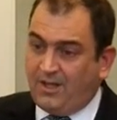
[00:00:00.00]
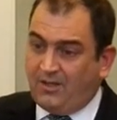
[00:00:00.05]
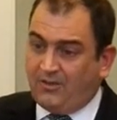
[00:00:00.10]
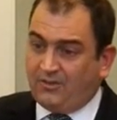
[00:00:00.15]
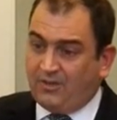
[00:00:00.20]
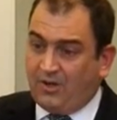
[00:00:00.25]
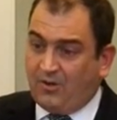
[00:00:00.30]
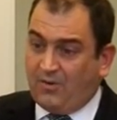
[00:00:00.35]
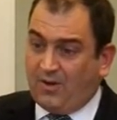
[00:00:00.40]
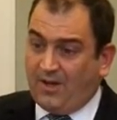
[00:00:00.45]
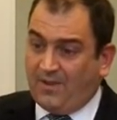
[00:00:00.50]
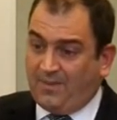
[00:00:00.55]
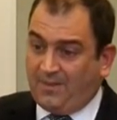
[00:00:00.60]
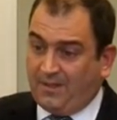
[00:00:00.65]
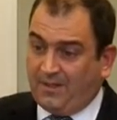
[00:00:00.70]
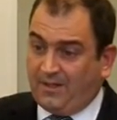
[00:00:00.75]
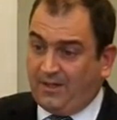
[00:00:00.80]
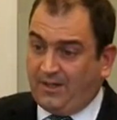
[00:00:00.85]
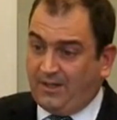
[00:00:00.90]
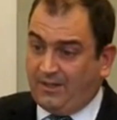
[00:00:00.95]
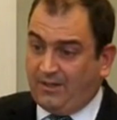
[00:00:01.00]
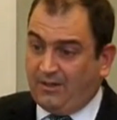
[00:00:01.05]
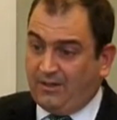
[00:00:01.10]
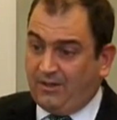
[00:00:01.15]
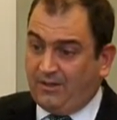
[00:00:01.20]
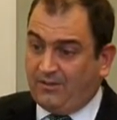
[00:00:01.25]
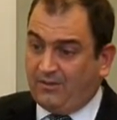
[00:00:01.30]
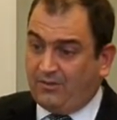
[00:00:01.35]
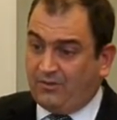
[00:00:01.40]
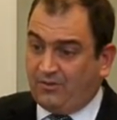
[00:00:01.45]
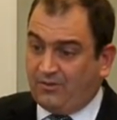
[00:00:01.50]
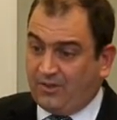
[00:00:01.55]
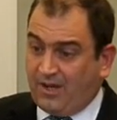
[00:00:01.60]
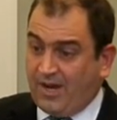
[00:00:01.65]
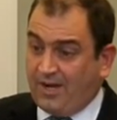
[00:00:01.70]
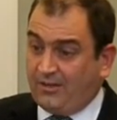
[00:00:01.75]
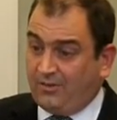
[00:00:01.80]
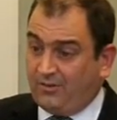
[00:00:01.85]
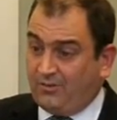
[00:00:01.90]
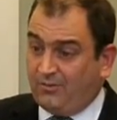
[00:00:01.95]
So I think in
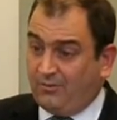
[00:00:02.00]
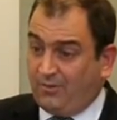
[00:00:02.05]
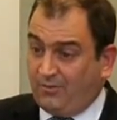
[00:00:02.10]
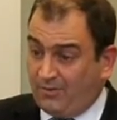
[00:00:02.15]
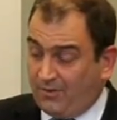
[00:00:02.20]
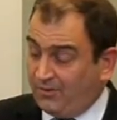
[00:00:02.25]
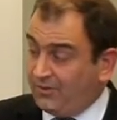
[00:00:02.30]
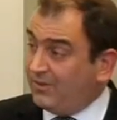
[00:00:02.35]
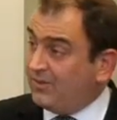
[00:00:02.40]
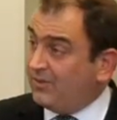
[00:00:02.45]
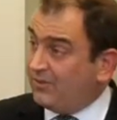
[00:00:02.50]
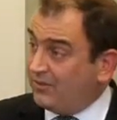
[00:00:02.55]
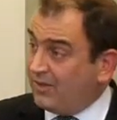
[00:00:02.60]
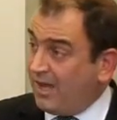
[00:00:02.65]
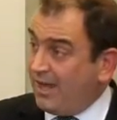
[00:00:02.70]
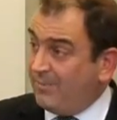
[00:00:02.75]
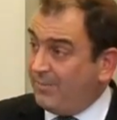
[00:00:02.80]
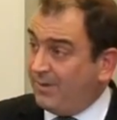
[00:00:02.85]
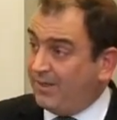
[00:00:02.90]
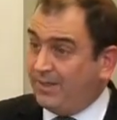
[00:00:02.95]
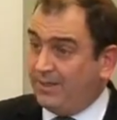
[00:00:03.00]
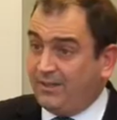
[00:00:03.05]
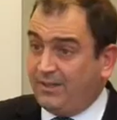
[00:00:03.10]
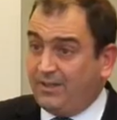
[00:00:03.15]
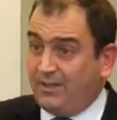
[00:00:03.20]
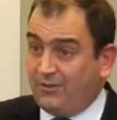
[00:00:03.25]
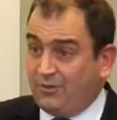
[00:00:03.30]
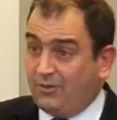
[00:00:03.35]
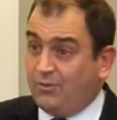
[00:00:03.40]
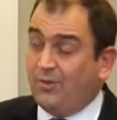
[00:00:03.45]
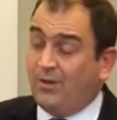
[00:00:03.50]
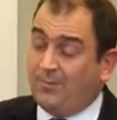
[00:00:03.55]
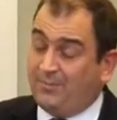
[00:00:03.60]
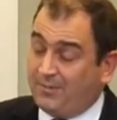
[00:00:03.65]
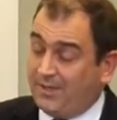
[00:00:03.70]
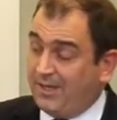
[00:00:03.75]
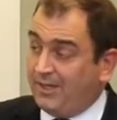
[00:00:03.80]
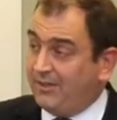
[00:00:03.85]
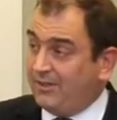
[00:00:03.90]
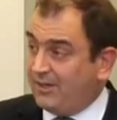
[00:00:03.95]
deciding to revisit this topic and issue
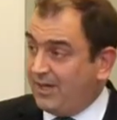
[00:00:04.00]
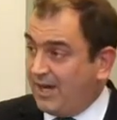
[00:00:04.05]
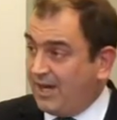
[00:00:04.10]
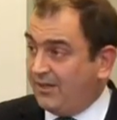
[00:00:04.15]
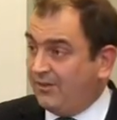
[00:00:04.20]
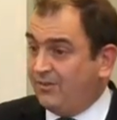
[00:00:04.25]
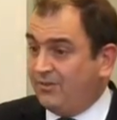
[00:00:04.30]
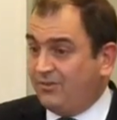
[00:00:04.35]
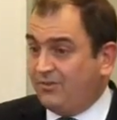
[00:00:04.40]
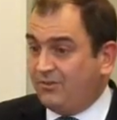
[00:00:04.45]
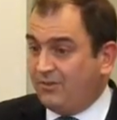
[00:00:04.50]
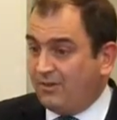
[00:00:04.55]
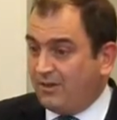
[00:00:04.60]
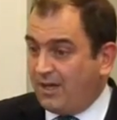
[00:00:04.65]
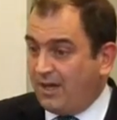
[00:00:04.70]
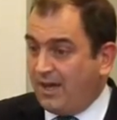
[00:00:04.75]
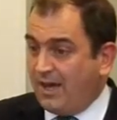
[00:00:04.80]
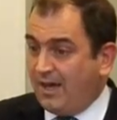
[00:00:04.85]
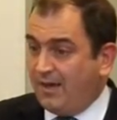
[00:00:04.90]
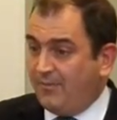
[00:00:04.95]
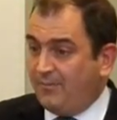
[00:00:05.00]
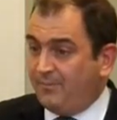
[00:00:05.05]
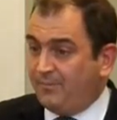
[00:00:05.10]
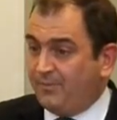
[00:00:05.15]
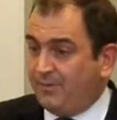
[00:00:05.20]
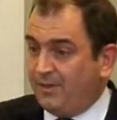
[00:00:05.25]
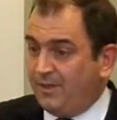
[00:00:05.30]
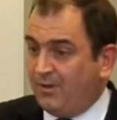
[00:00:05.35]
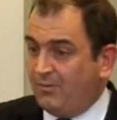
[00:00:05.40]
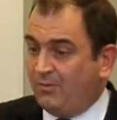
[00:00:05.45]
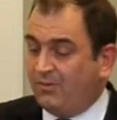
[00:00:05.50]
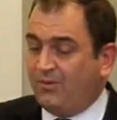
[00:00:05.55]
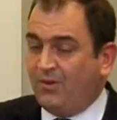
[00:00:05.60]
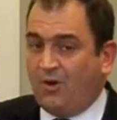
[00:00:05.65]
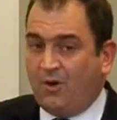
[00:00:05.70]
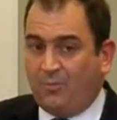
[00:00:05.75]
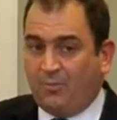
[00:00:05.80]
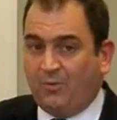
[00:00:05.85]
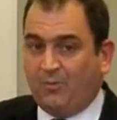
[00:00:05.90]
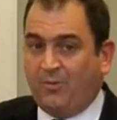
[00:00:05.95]
updated guidance, it was the
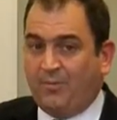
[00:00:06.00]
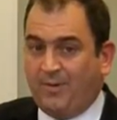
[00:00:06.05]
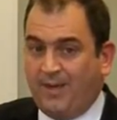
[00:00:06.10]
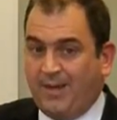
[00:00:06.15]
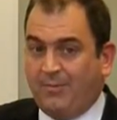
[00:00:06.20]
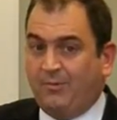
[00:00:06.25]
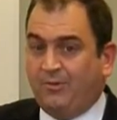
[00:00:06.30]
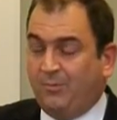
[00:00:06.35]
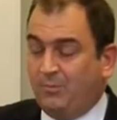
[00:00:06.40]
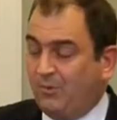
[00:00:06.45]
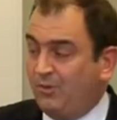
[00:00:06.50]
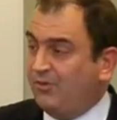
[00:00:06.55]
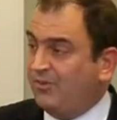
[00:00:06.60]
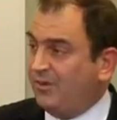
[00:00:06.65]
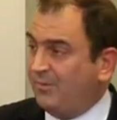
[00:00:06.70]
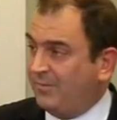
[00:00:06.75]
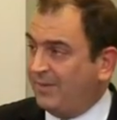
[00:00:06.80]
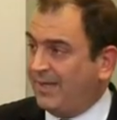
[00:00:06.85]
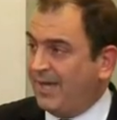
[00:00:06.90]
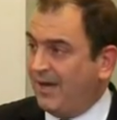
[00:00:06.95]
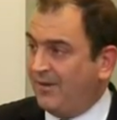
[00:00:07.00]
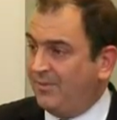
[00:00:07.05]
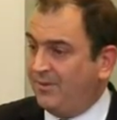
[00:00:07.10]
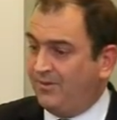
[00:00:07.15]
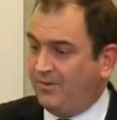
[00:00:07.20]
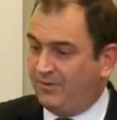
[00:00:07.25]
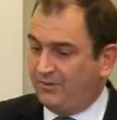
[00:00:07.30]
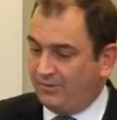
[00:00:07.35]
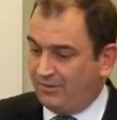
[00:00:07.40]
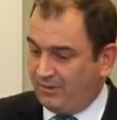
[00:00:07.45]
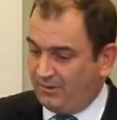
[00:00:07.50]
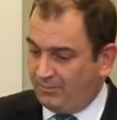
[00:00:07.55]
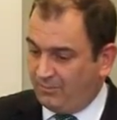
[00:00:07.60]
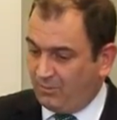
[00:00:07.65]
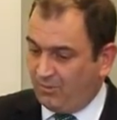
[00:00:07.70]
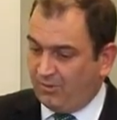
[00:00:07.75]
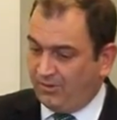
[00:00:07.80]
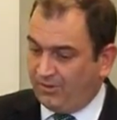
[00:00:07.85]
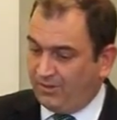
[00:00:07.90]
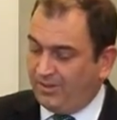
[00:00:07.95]
hope that we'd be able to put something out there that's a little
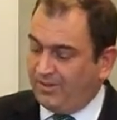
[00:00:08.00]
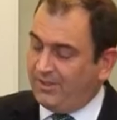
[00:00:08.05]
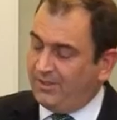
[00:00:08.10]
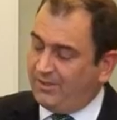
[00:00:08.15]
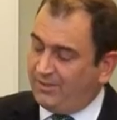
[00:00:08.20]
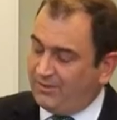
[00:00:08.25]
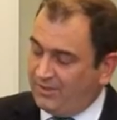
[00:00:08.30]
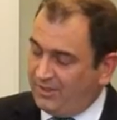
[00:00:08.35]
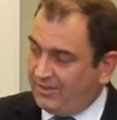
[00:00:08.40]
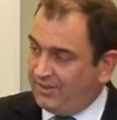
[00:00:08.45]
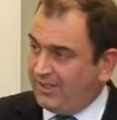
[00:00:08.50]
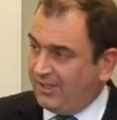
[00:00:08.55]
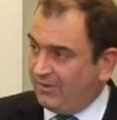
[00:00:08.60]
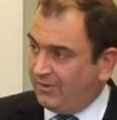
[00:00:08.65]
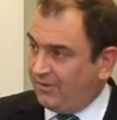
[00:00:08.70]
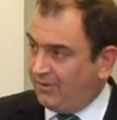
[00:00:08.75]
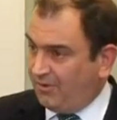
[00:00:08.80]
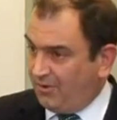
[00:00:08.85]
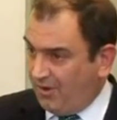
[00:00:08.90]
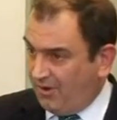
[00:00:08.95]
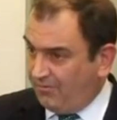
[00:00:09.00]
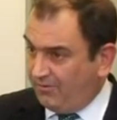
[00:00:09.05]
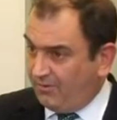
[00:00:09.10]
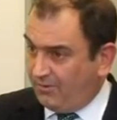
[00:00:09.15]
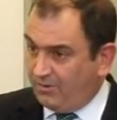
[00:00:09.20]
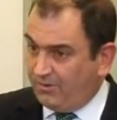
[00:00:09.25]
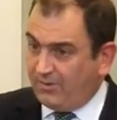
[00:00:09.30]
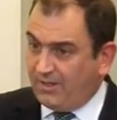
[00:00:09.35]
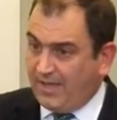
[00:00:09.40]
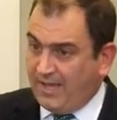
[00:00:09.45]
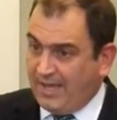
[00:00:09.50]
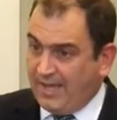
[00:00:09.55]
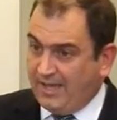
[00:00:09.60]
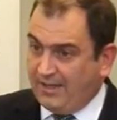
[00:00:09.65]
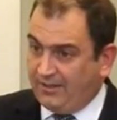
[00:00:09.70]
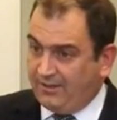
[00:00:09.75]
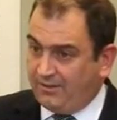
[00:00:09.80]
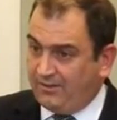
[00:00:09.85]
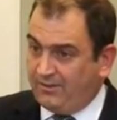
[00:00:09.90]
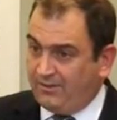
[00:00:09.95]
more detailed and thoughtful,
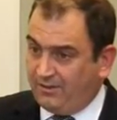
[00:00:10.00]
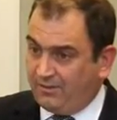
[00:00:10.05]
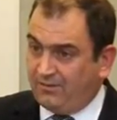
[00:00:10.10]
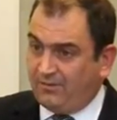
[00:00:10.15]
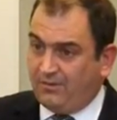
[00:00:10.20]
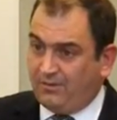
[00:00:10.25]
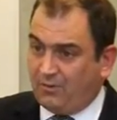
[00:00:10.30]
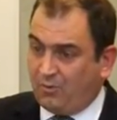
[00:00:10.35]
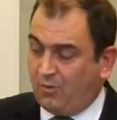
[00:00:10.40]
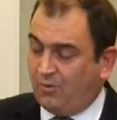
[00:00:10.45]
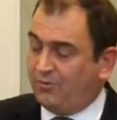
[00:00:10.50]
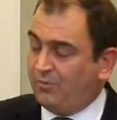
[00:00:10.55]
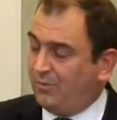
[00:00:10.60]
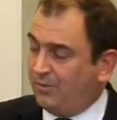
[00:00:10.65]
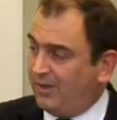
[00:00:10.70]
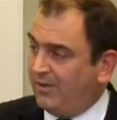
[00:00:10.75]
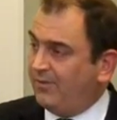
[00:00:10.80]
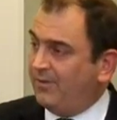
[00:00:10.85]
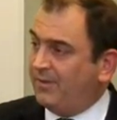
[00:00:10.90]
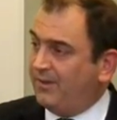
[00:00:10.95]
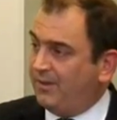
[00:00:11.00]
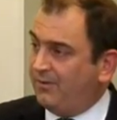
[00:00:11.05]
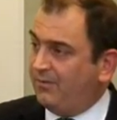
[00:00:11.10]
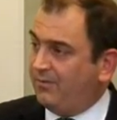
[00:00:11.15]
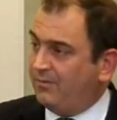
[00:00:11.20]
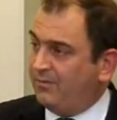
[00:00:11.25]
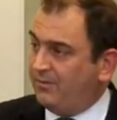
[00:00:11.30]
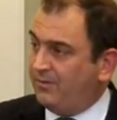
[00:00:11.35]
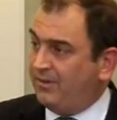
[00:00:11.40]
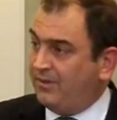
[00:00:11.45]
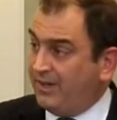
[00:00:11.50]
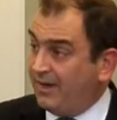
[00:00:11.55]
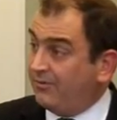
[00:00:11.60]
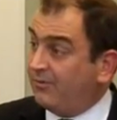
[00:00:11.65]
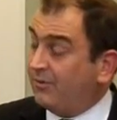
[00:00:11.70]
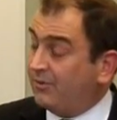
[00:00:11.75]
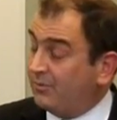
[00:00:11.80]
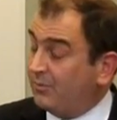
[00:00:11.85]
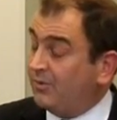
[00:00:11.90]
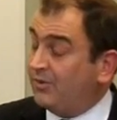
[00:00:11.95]
and courts will give it the
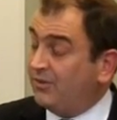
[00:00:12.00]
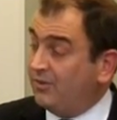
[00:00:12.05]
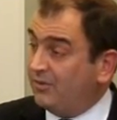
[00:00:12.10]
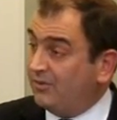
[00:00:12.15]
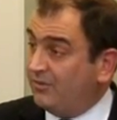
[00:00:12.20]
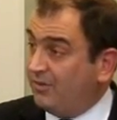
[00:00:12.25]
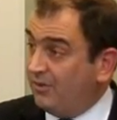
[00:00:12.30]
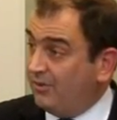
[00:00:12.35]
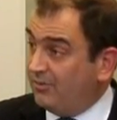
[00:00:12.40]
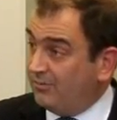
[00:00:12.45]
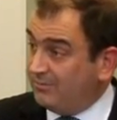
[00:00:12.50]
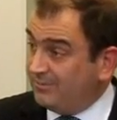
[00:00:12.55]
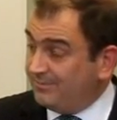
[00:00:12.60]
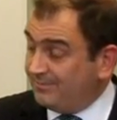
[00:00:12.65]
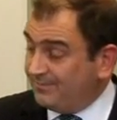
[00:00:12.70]
deference which it is due.